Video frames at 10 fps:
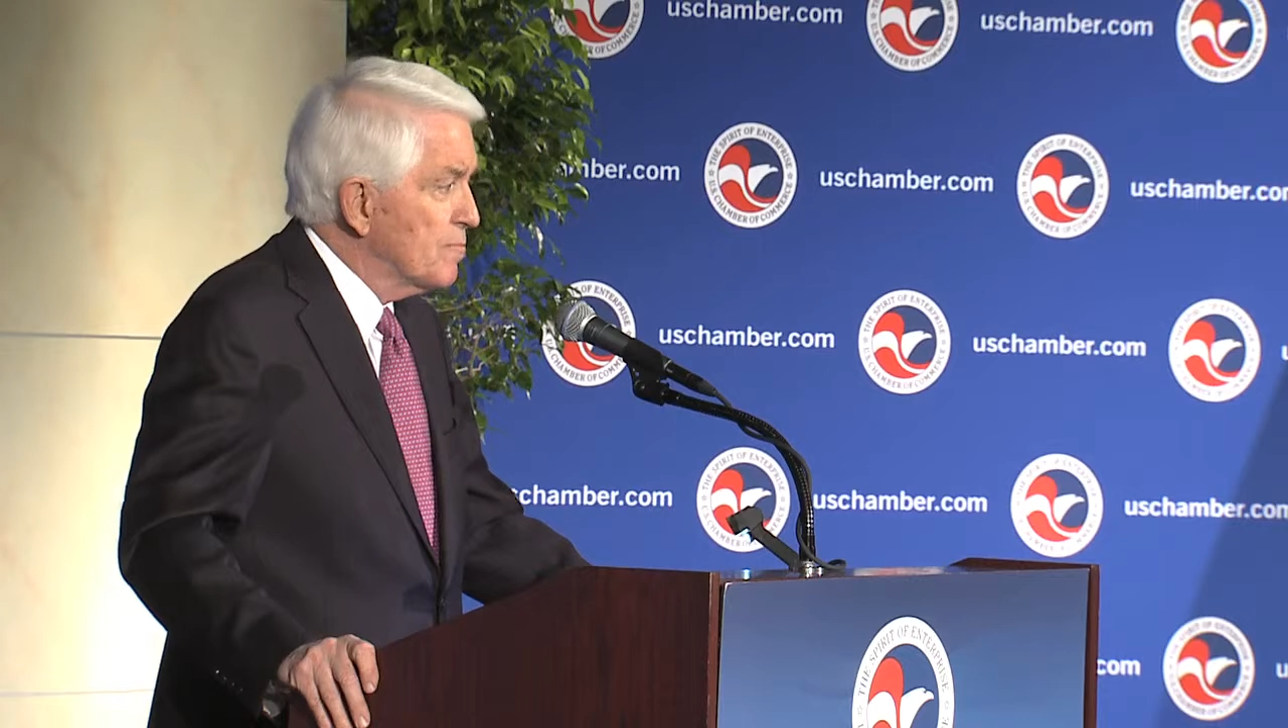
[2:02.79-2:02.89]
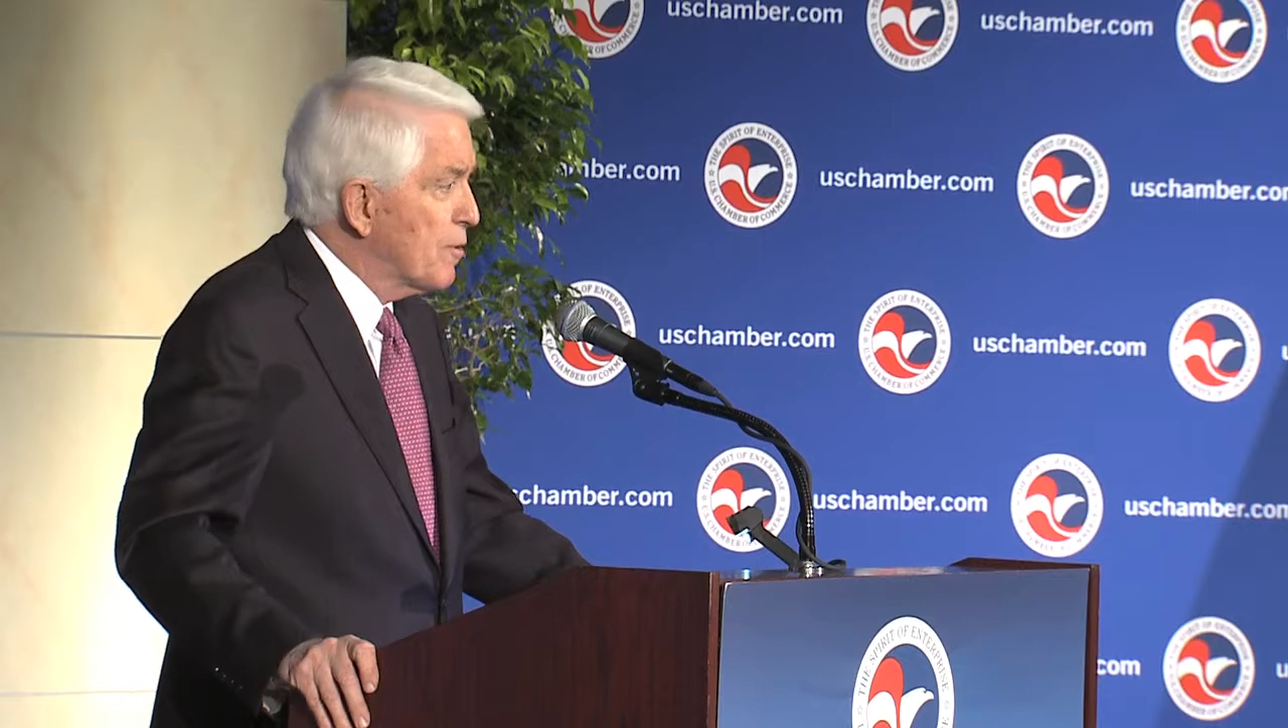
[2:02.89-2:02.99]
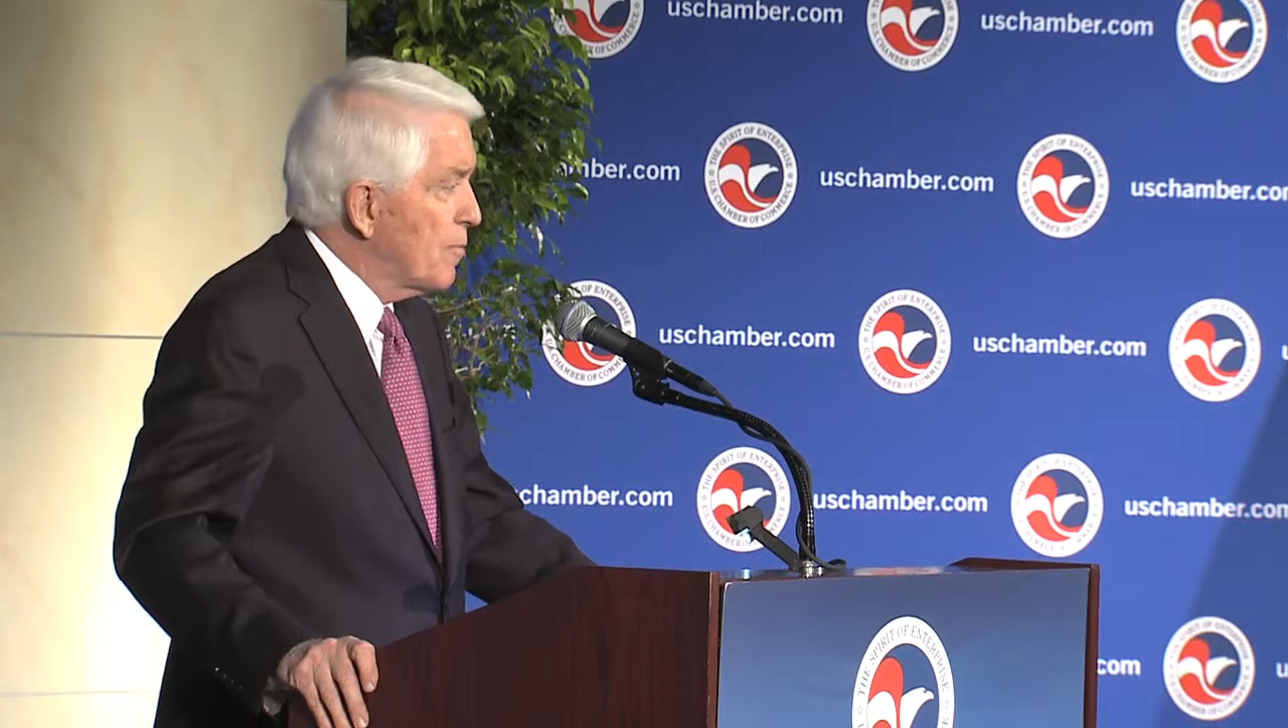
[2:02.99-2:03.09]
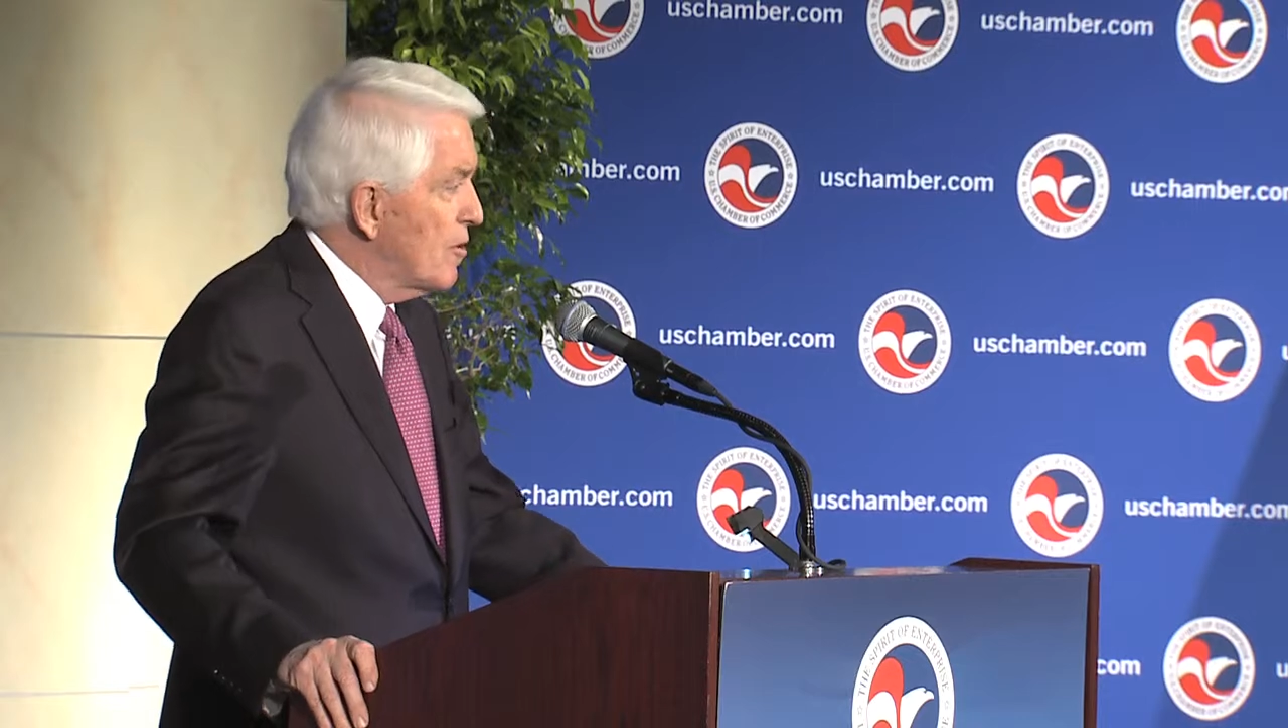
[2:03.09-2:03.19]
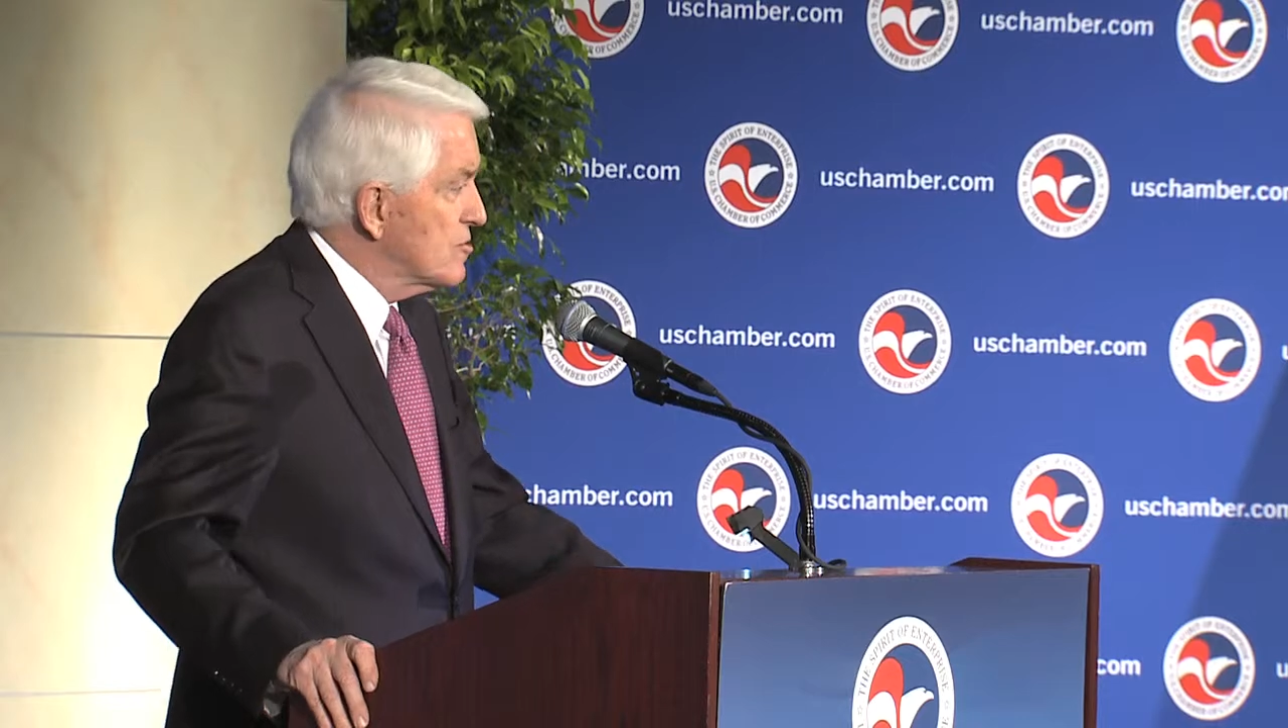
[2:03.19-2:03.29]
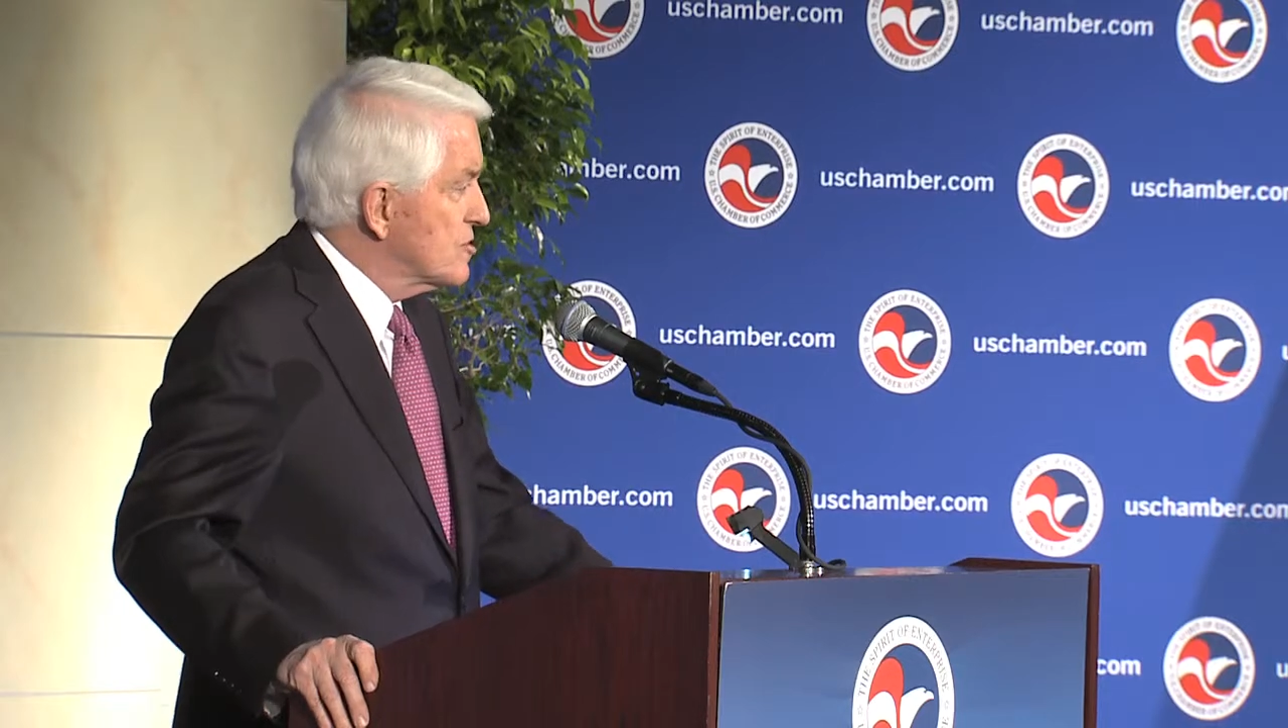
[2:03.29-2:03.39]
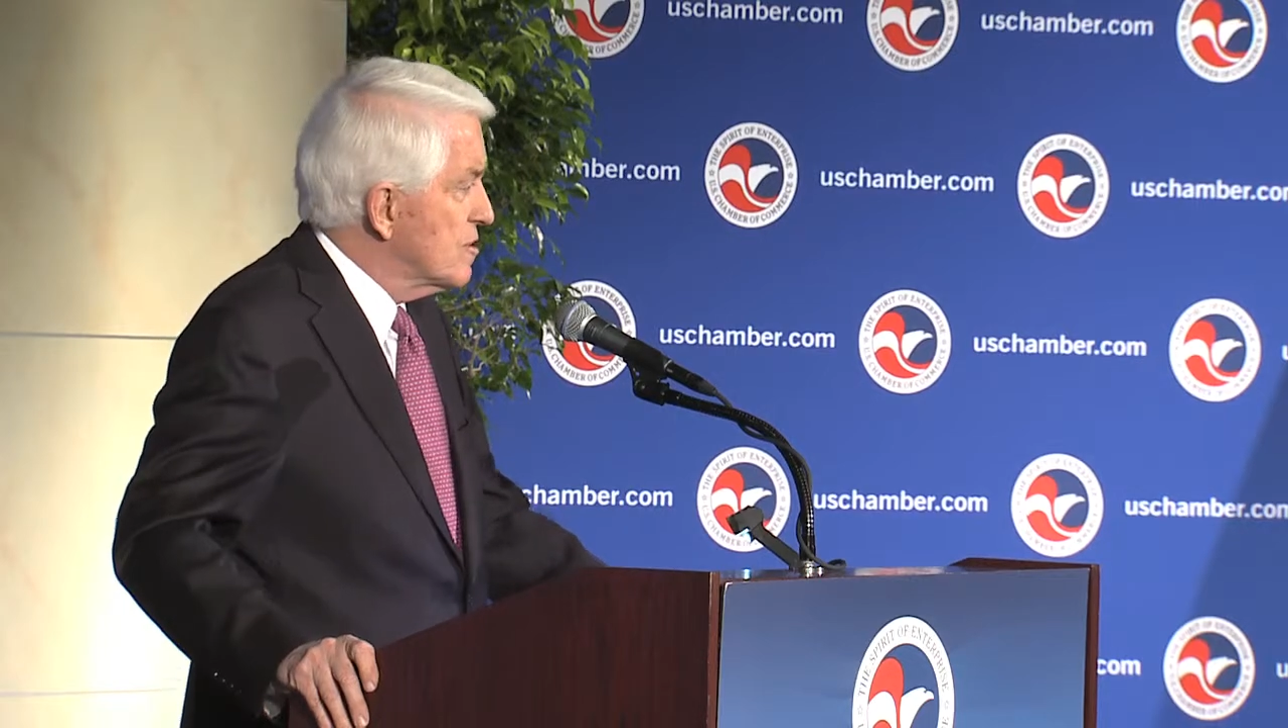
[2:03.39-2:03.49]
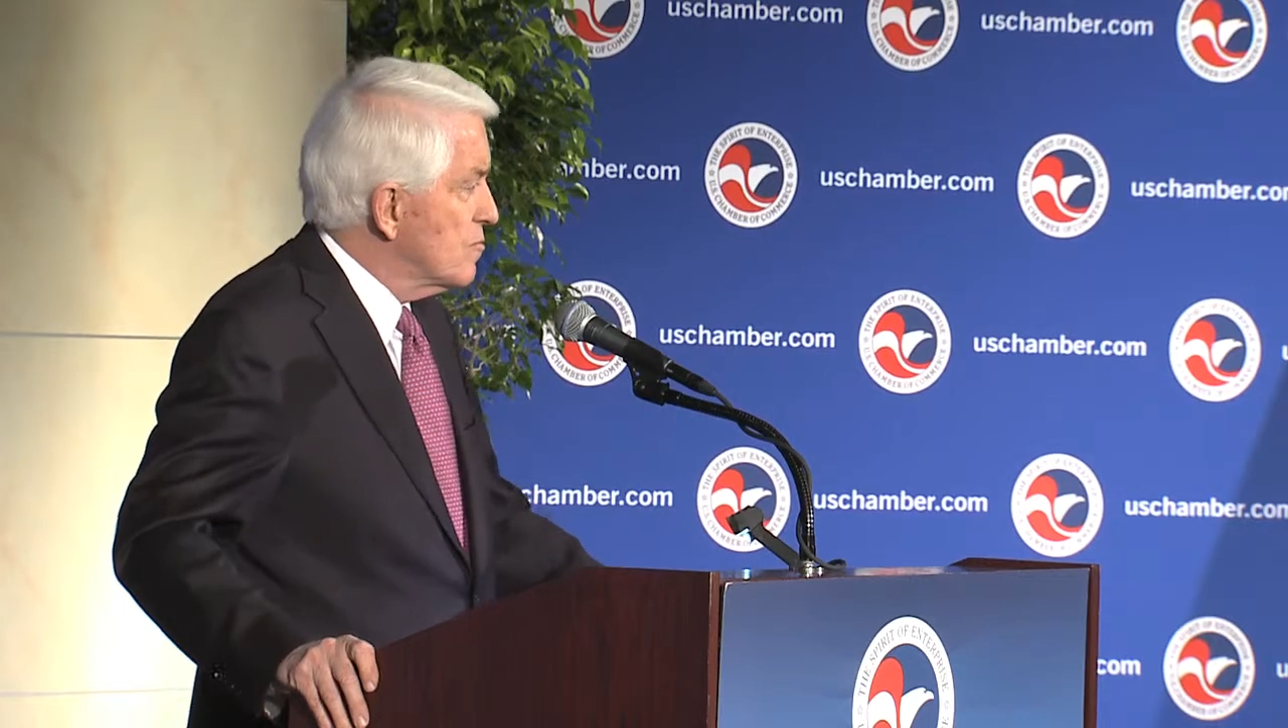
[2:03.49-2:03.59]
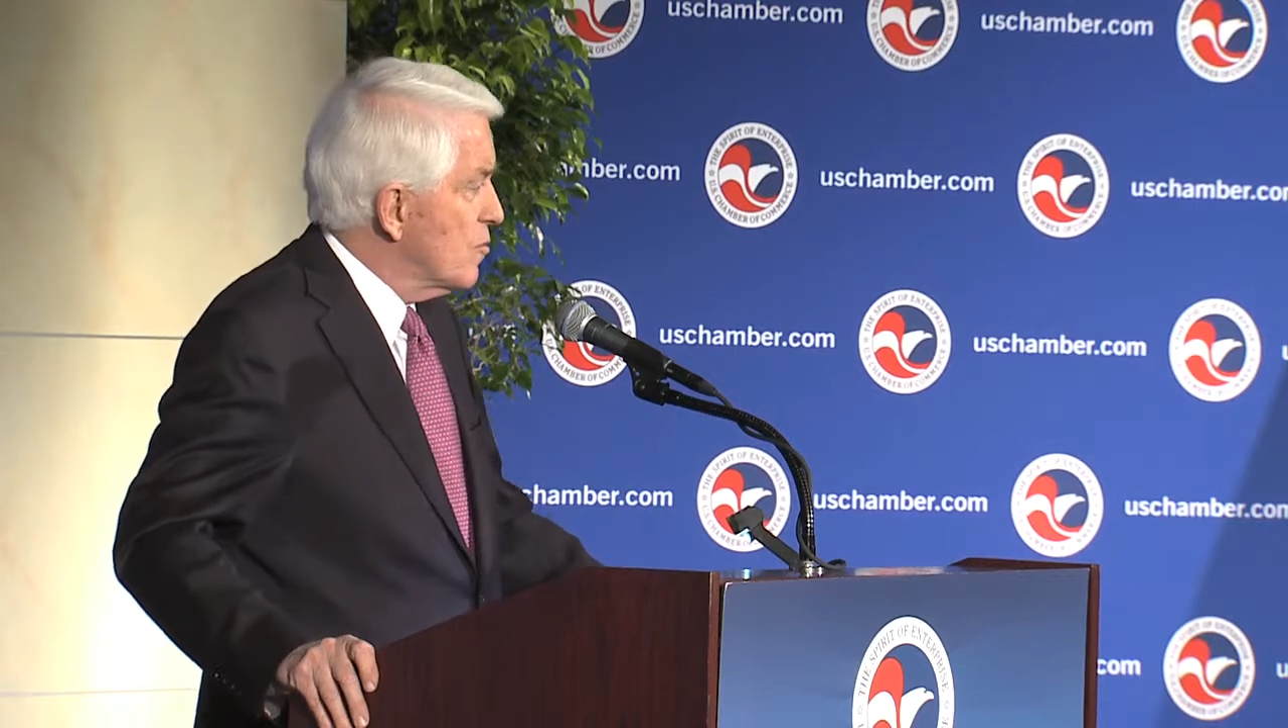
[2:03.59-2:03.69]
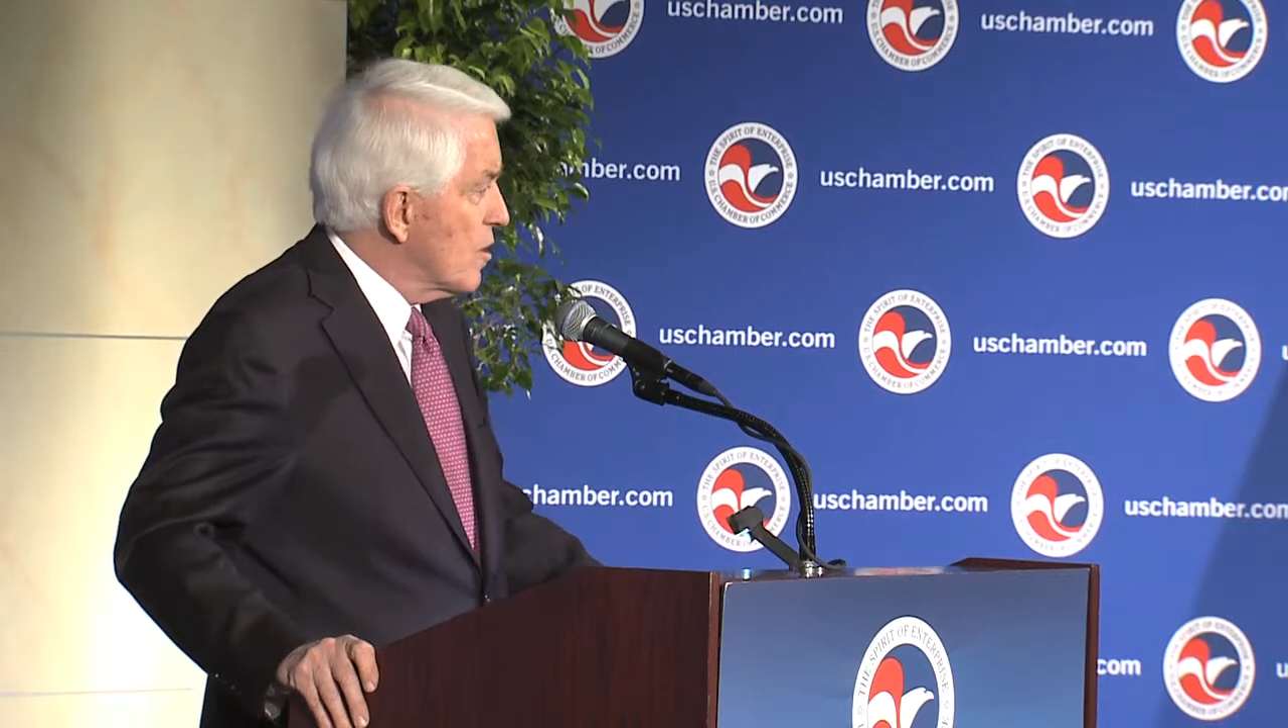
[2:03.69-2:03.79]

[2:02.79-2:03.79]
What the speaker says: that proposed it